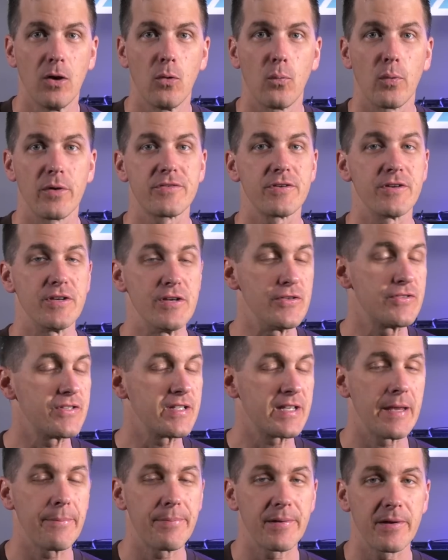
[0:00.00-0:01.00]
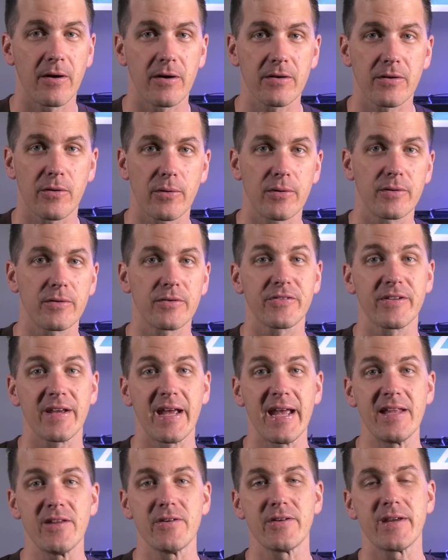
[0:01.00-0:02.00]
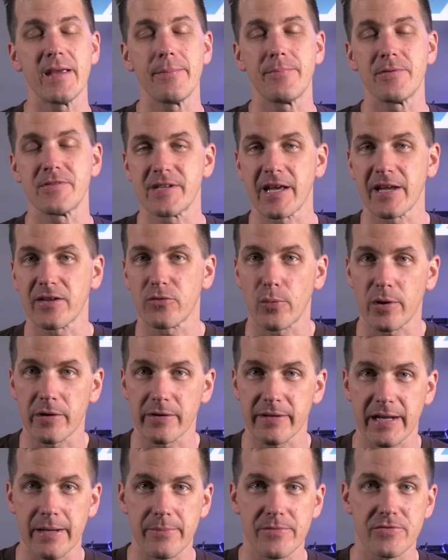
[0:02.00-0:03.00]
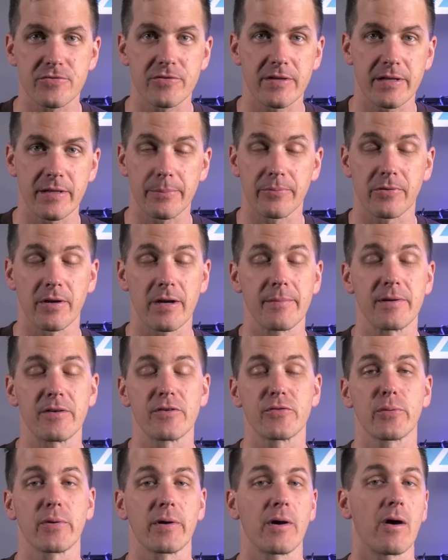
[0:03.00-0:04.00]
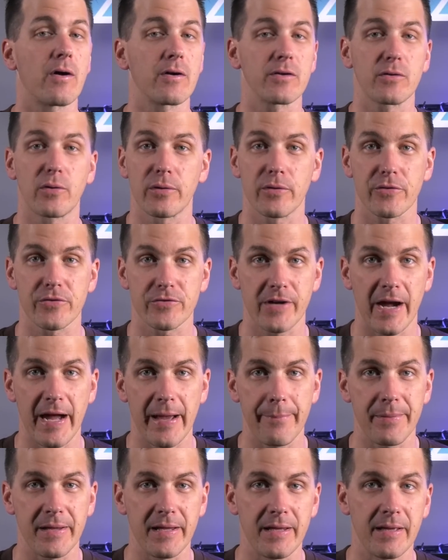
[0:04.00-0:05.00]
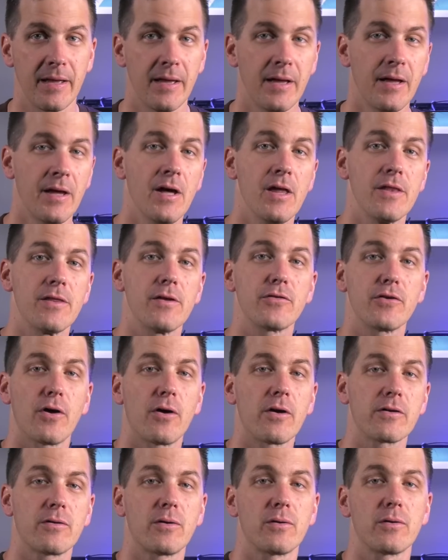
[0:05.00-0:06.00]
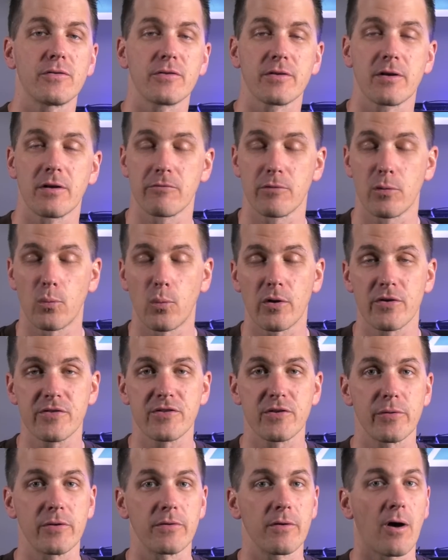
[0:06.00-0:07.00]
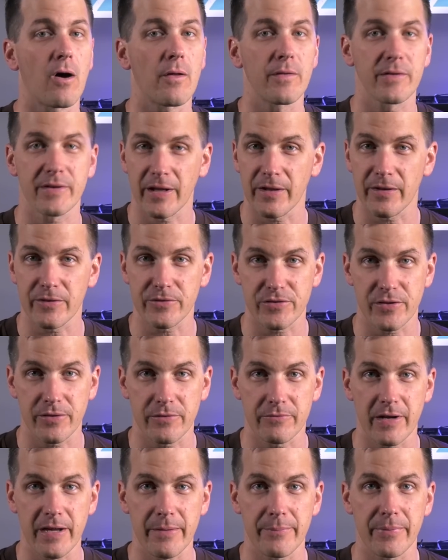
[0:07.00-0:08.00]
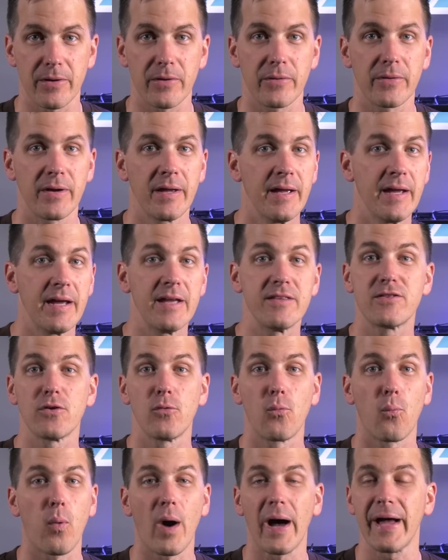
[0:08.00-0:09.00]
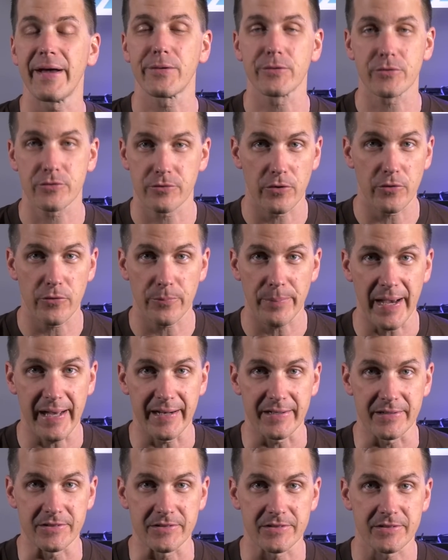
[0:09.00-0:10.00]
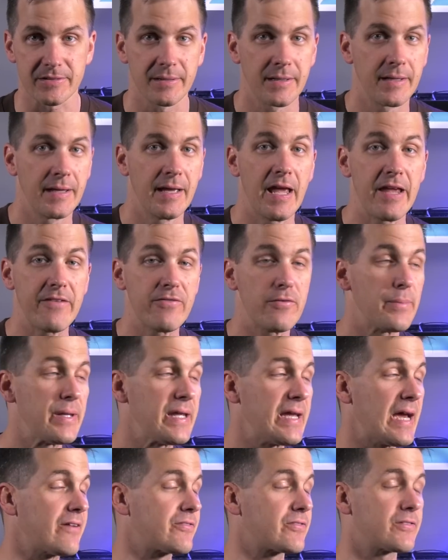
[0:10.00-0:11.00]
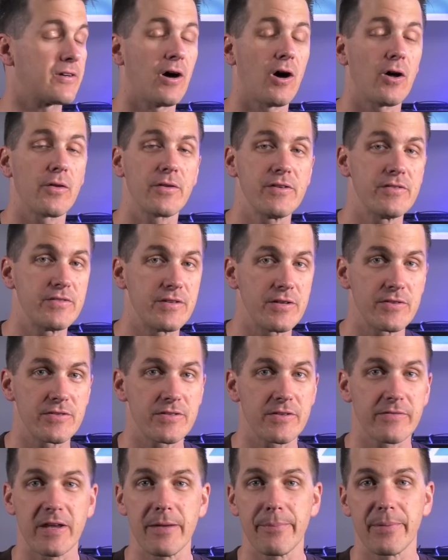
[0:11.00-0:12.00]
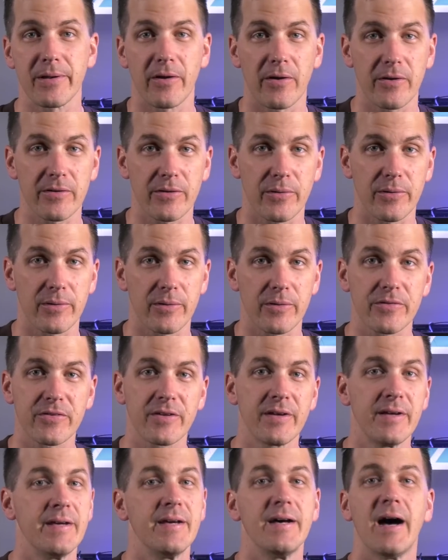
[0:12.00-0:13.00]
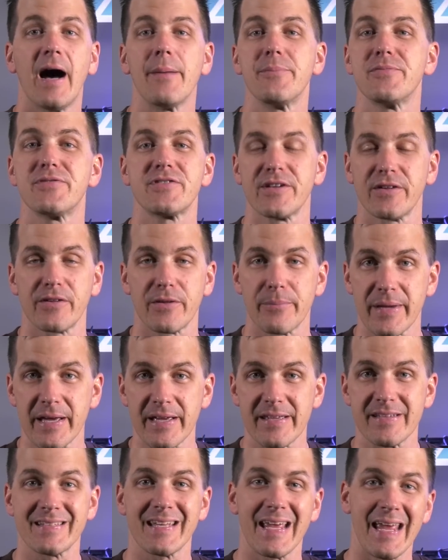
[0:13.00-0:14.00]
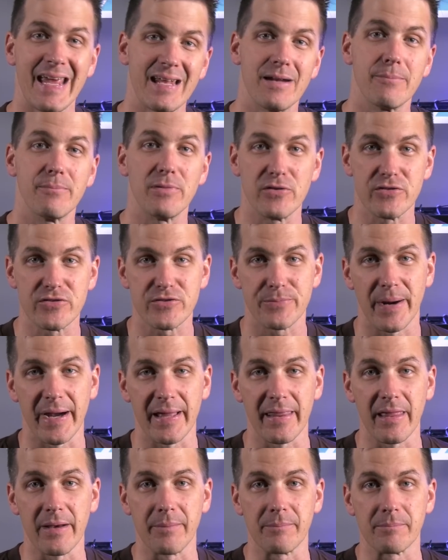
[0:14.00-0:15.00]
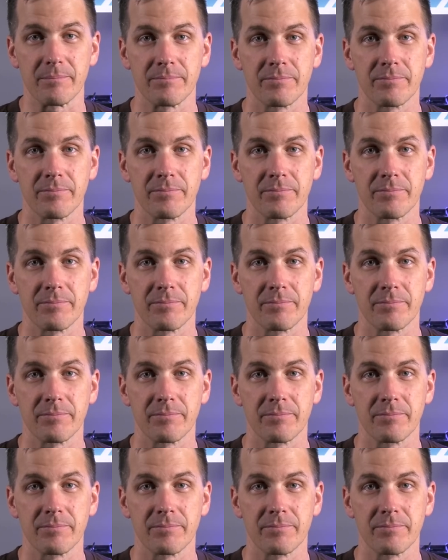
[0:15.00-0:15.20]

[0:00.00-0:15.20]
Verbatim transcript: Once you're used to keeping hard corals and you keep your tank's water chemistry in the parameters where hard corals are happy, those hard corals are going to reward you with all the colors of the rainbow and some wild growth patterns. Even me, after all these years of keeping hard corals, I'm still amazed and amused by them.